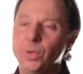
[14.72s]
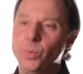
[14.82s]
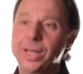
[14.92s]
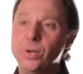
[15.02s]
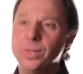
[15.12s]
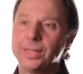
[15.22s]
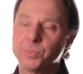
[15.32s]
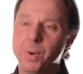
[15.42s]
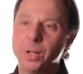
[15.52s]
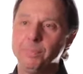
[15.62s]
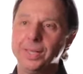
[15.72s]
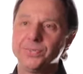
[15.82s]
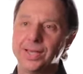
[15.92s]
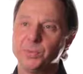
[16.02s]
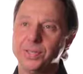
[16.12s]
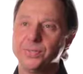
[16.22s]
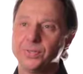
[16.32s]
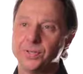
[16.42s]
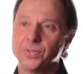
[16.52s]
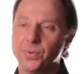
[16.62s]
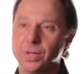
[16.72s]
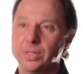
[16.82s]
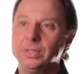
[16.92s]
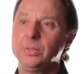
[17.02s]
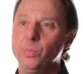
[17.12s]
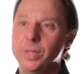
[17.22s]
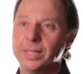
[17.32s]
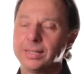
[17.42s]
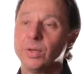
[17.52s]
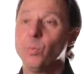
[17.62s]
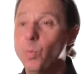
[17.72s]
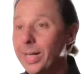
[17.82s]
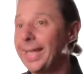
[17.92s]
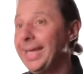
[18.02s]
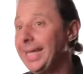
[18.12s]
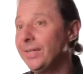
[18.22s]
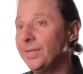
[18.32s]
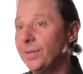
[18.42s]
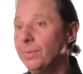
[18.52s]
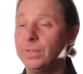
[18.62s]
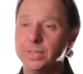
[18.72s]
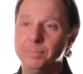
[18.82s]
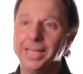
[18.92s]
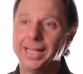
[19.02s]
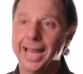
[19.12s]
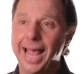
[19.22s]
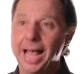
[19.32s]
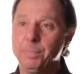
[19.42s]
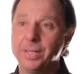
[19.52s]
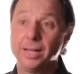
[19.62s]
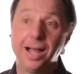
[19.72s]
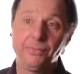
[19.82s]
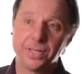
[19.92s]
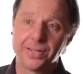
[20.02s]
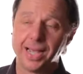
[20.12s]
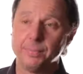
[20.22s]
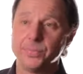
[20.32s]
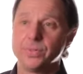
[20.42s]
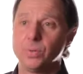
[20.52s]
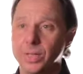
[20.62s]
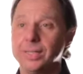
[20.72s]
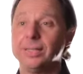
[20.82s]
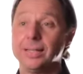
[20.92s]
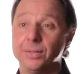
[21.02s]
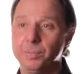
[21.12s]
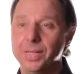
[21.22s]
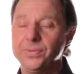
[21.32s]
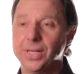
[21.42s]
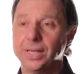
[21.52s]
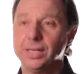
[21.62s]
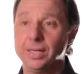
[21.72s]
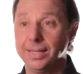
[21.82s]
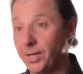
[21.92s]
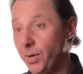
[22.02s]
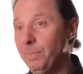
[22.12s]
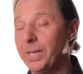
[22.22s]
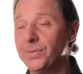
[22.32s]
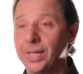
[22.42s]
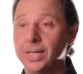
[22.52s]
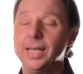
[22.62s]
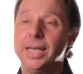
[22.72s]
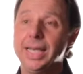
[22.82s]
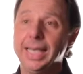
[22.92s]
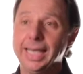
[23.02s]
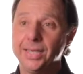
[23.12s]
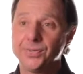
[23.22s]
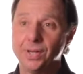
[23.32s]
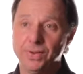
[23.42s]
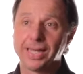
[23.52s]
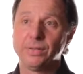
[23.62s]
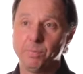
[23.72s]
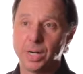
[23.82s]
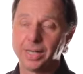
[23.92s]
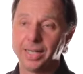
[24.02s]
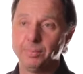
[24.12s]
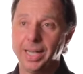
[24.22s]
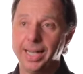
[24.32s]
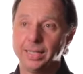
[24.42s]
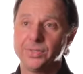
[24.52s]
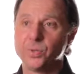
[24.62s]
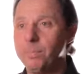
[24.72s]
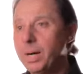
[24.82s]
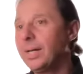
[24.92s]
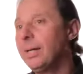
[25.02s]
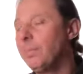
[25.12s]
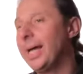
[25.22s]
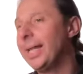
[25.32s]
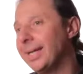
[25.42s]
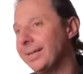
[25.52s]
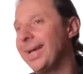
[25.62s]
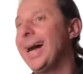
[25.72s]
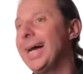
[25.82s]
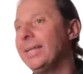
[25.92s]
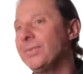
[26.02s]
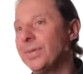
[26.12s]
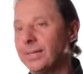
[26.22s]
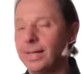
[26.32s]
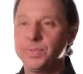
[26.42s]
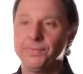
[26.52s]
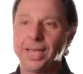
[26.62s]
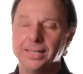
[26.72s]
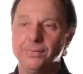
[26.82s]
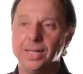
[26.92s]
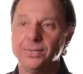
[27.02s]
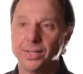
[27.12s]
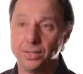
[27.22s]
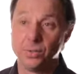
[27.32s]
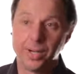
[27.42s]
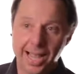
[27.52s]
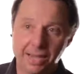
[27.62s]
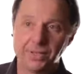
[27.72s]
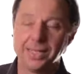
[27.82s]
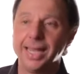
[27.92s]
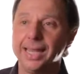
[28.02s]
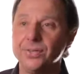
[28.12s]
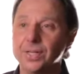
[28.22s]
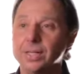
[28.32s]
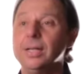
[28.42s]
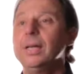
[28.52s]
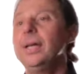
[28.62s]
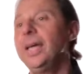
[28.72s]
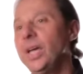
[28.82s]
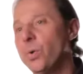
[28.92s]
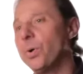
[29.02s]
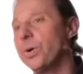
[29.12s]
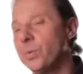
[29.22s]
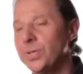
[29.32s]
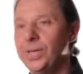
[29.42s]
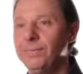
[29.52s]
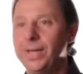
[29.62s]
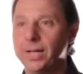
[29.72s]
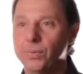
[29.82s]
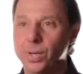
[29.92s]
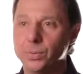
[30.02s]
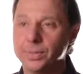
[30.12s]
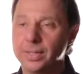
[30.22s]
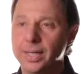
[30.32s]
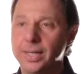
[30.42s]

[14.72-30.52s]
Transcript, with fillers: We know that small and mid-sized businesses struggle with what they need to do to make that happen, and oftentimes the one thing that they're missing, that you're missing, is an effective marketing plan. So a marketing plan that guides the types of activities that you're going to have to engage in order to achieve that growth.